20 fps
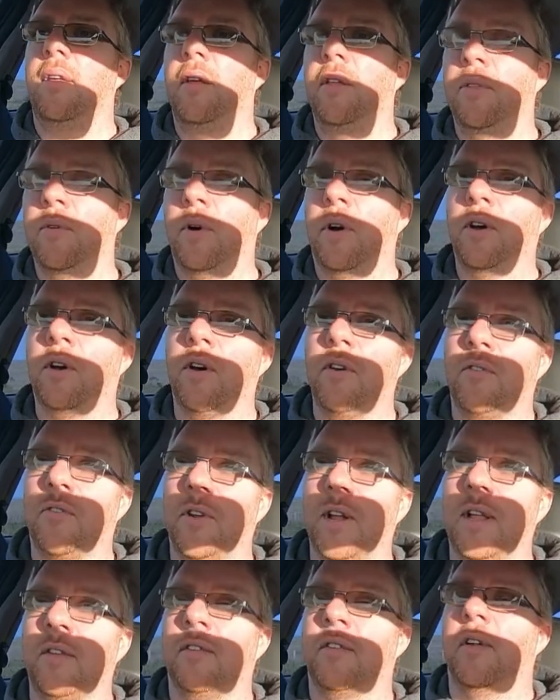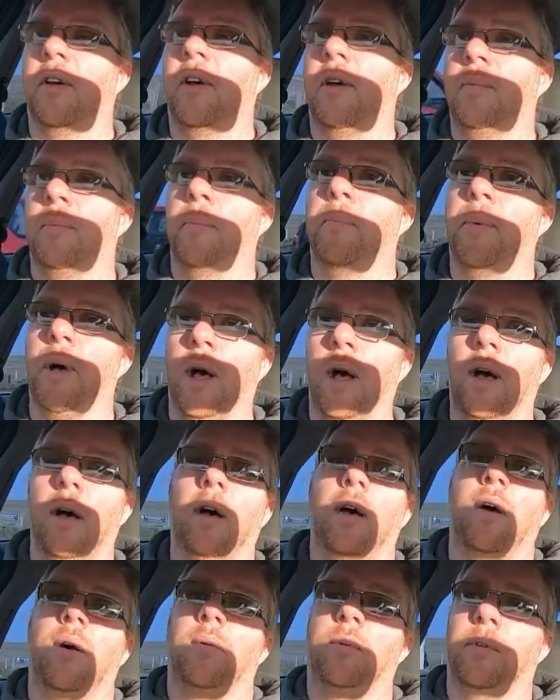I thought I'd go for an S-type, but
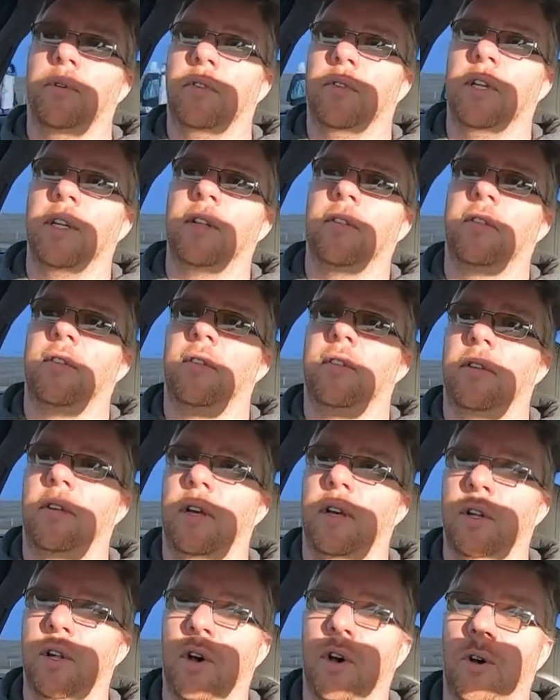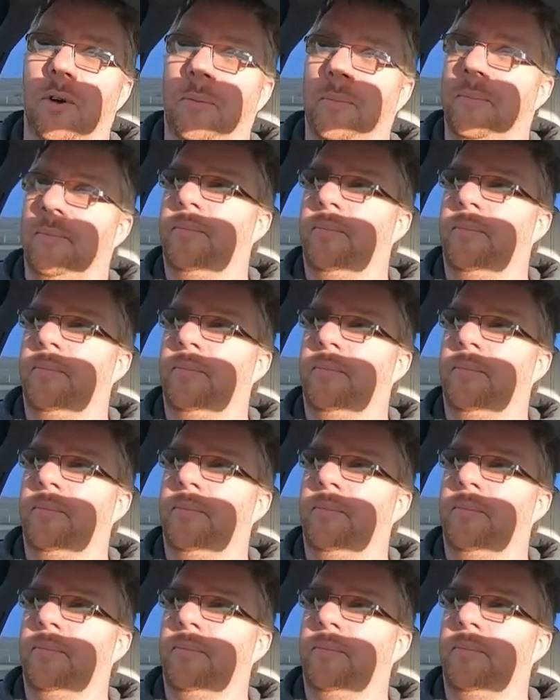I wanted an R.